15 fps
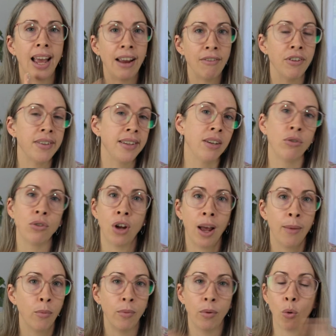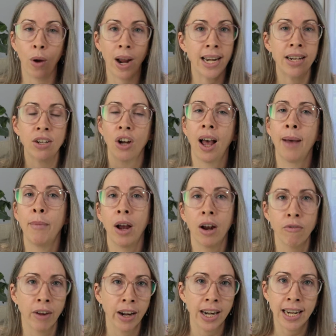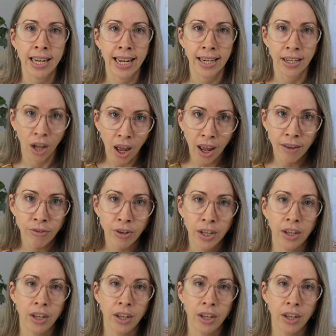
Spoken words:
every single time or any time I run it again live.